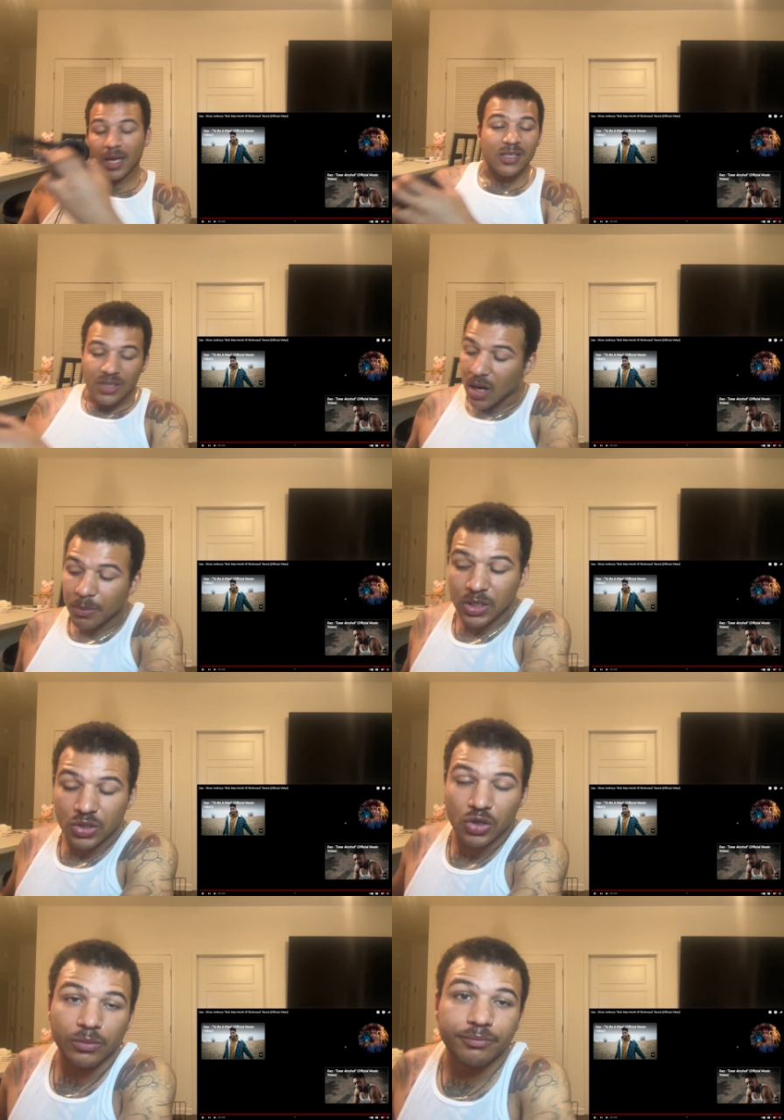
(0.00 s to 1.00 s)
It's 100%
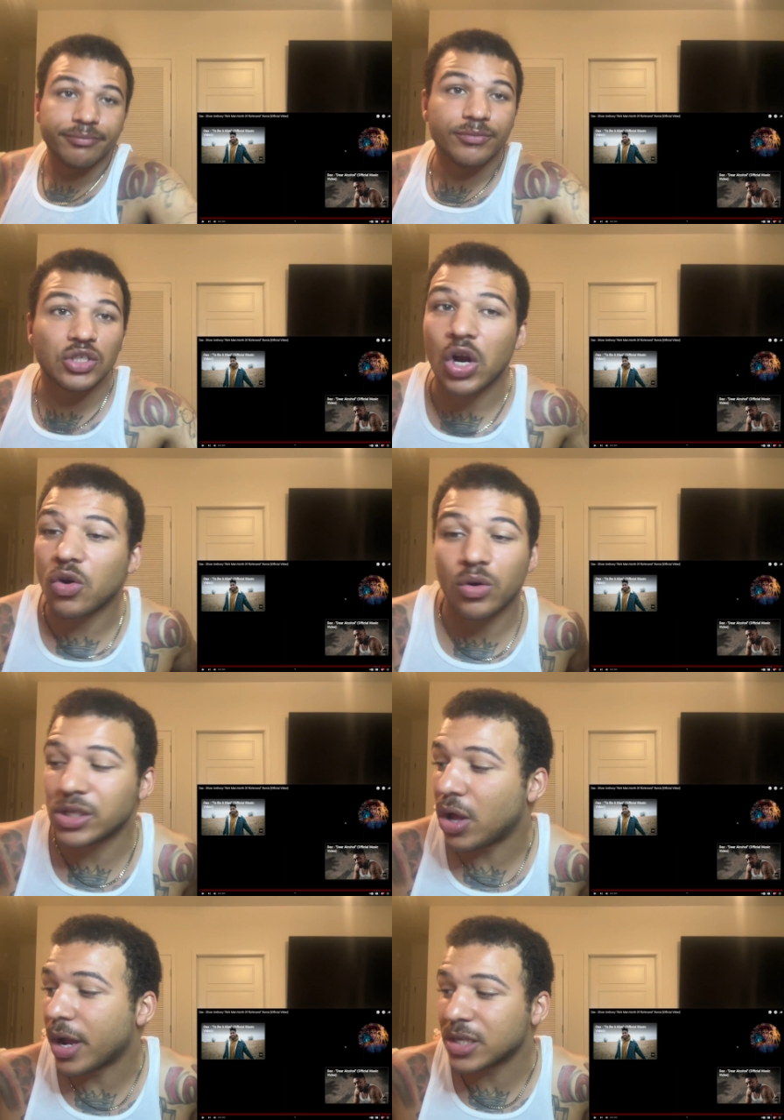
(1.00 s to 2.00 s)
true. Sorry going this
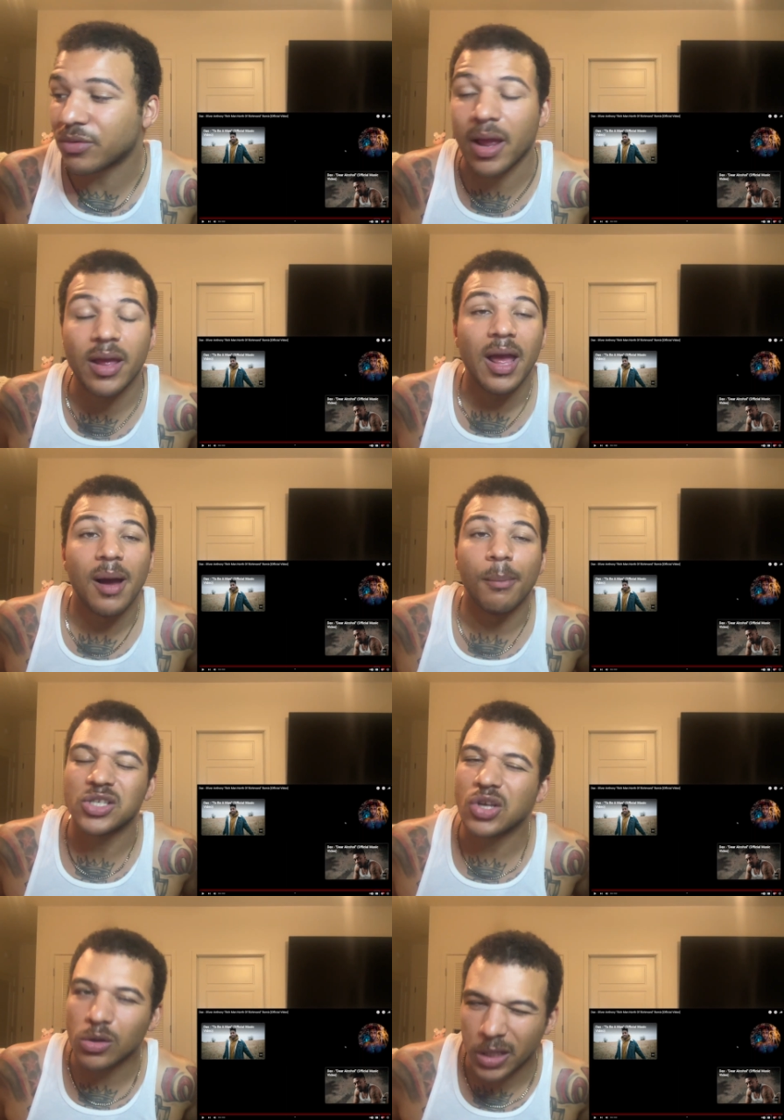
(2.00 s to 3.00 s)
long ass rant. But
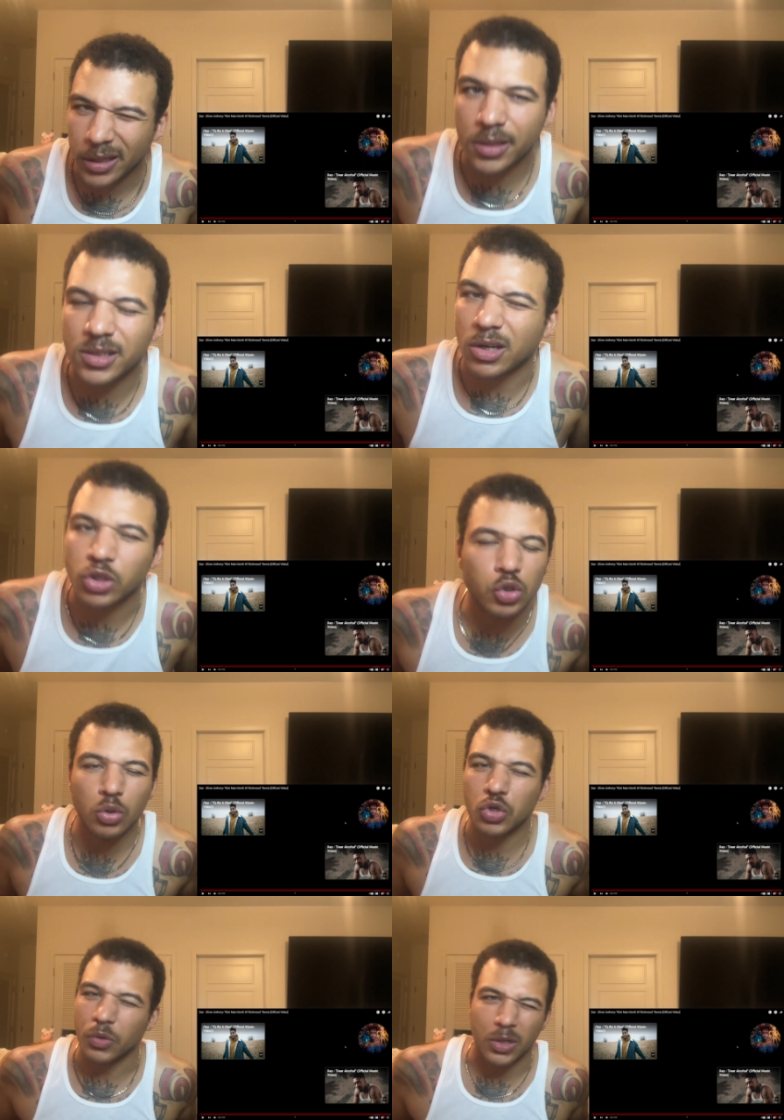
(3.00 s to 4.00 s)
songs like this are so
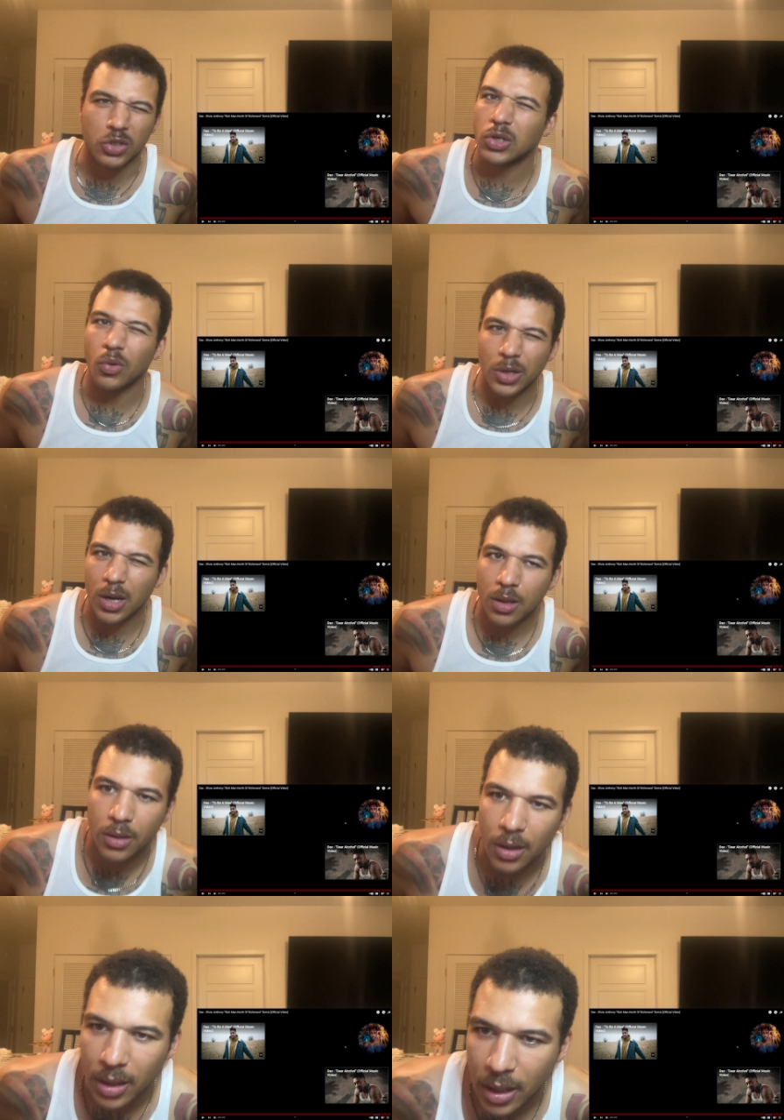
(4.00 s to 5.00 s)
true, they're so needed.
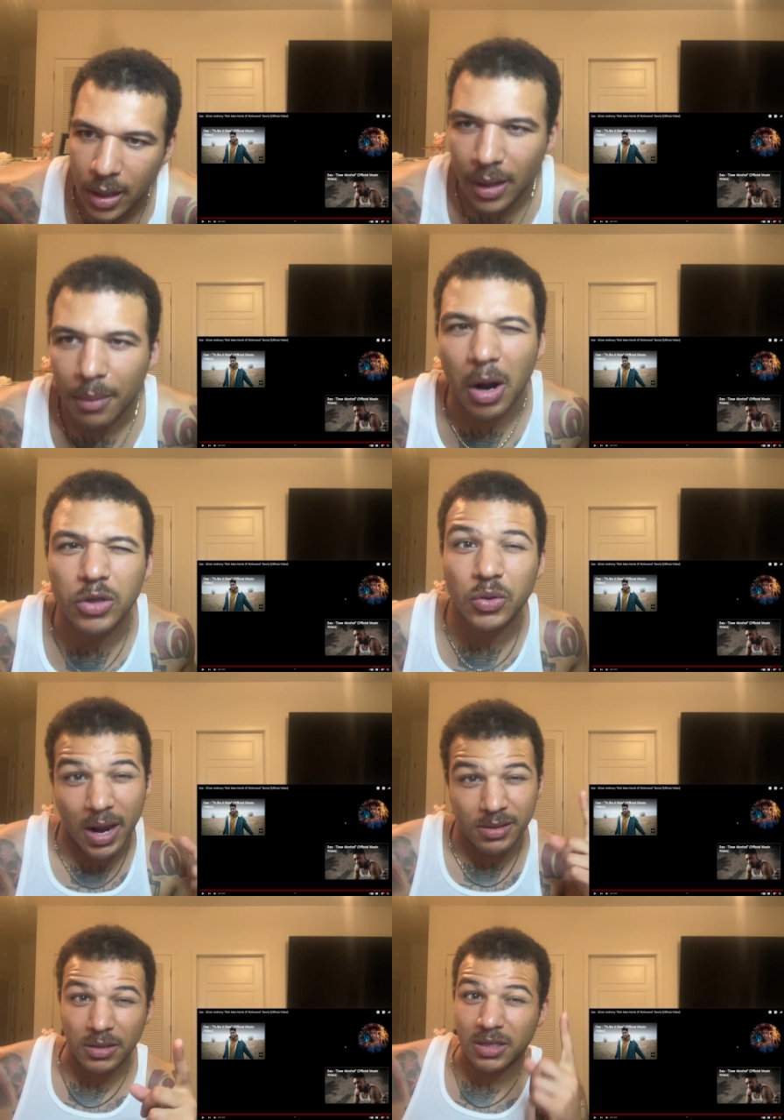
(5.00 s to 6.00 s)
But I also
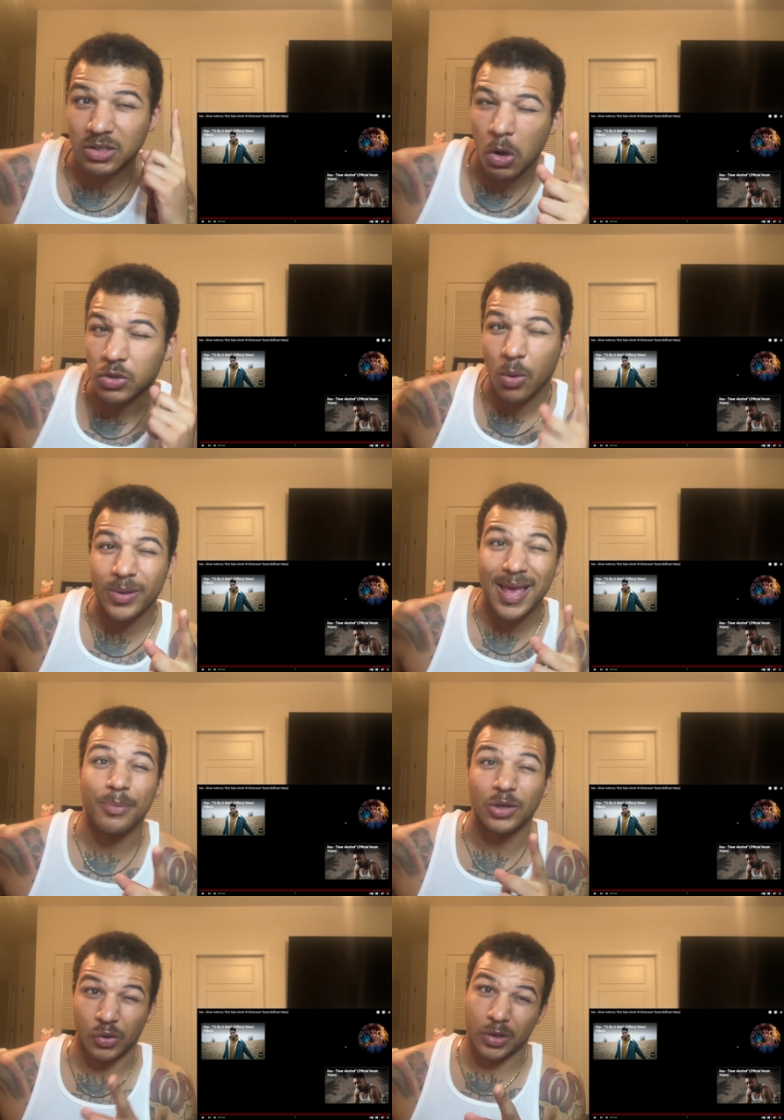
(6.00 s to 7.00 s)
hate that these songs always
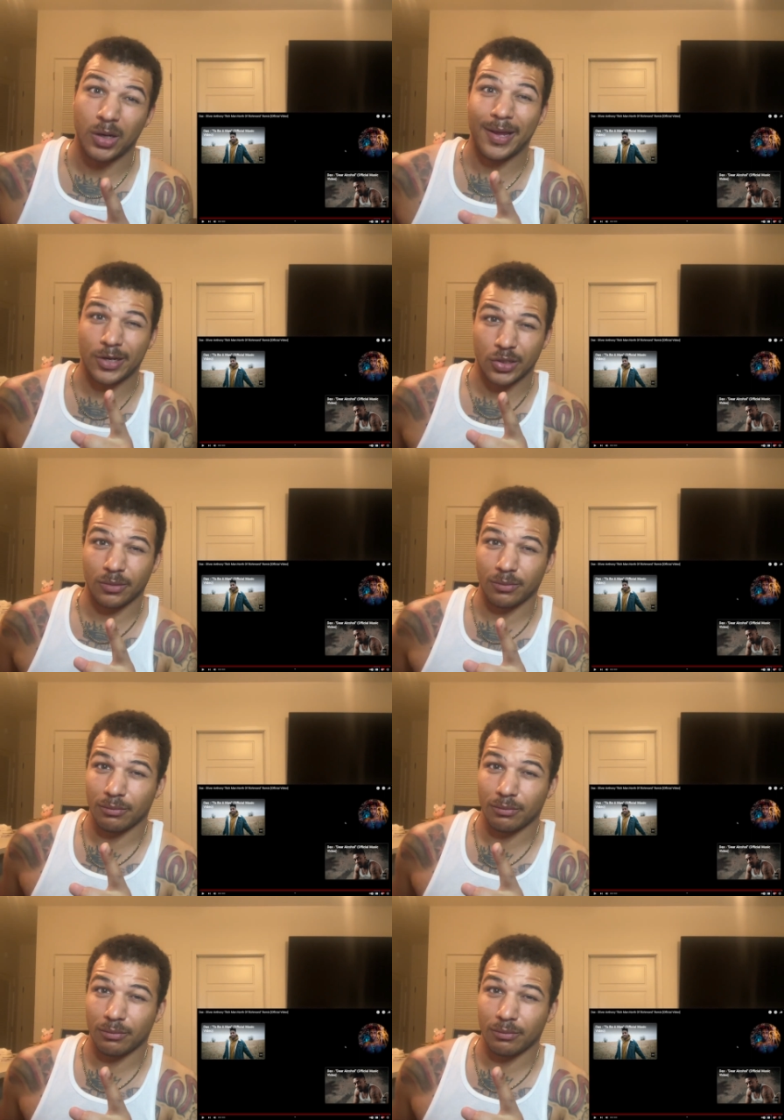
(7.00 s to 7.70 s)
happen during an election.